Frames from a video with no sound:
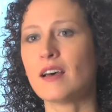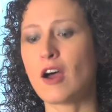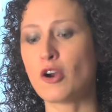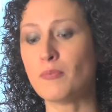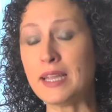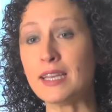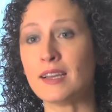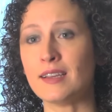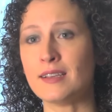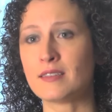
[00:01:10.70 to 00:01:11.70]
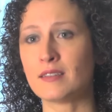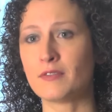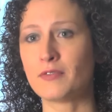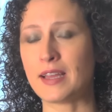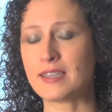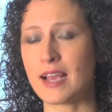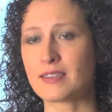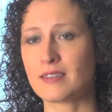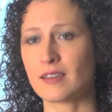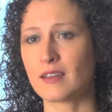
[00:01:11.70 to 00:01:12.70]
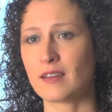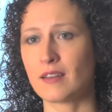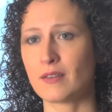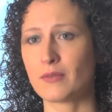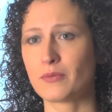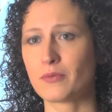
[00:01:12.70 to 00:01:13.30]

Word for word: Armida is a fantastic, uh,